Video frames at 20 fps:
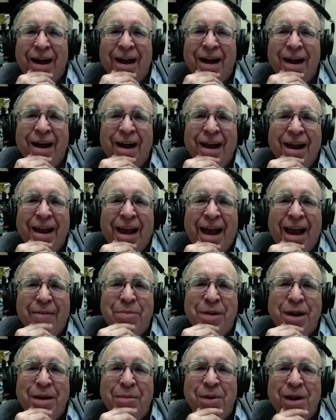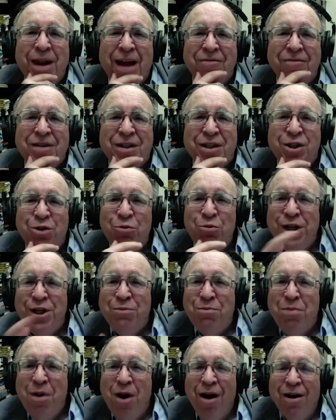And people have to
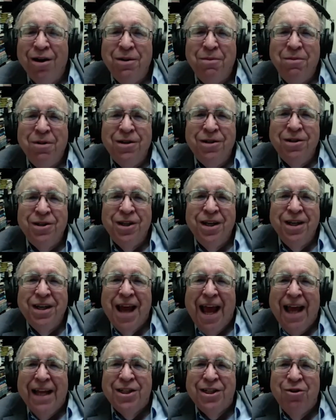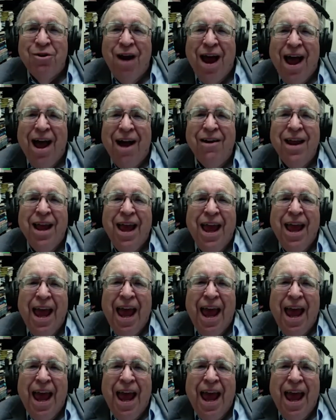switch partners and dance around.